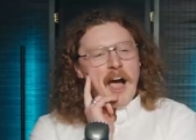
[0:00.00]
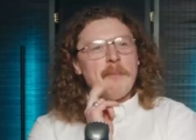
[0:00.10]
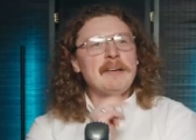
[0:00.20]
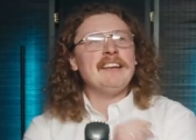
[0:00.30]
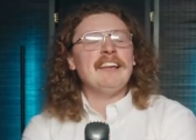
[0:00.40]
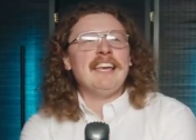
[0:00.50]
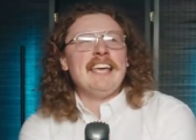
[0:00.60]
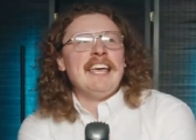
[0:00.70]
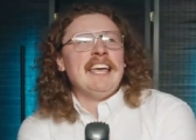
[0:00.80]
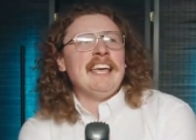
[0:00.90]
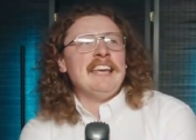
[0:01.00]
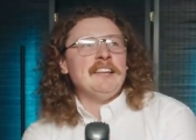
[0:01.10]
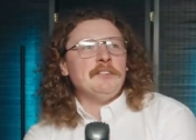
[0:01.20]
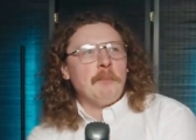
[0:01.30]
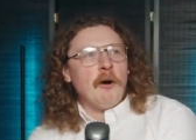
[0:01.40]
I mean, it, it
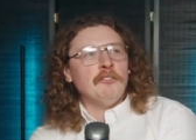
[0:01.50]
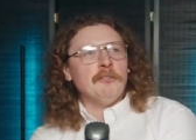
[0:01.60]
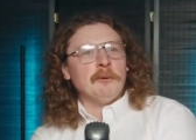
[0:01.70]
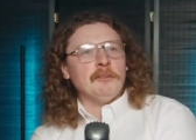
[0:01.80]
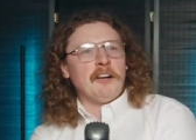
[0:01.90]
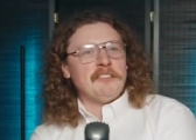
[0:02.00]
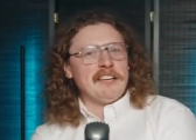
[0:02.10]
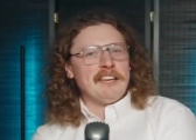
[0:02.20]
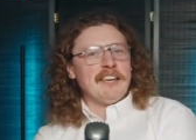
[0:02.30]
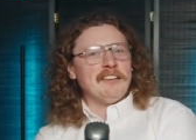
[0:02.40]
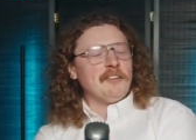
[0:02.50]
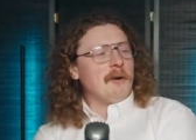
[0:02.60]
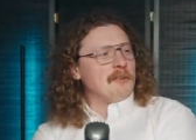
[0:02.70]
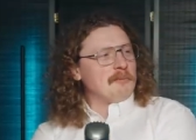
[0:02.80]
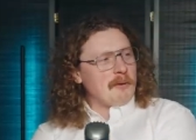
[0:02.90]
is possible. I think Keir
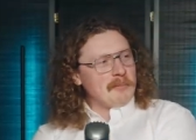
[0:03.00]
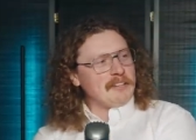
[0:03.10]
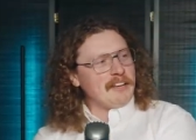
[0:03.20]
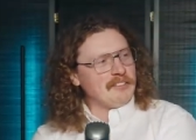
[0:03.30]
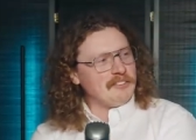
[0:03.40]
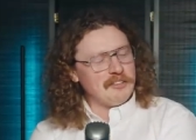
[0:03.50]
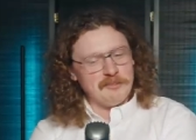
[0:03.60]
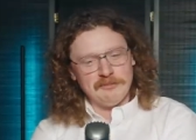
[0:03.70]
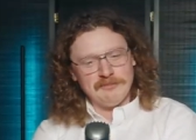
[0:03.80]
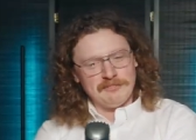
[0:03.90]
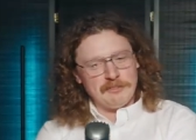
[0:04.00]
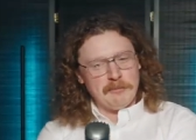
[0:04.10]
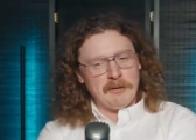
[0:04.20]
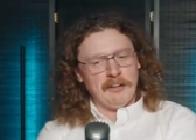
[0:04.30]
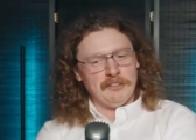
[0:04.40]
Starmer is probably going to
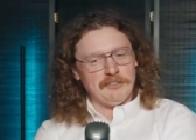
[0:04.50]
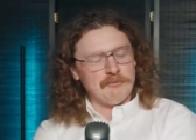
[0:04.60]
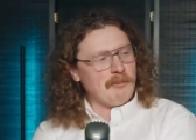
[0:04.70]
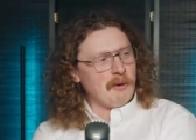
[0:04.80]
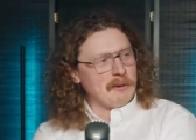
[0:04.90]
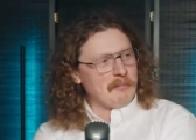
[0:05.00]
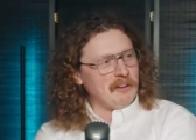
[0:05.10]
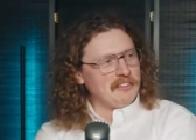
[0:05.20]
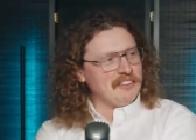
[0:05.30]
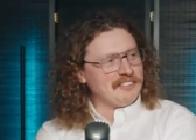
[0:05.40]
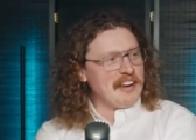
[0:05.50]
criminalise right wing politics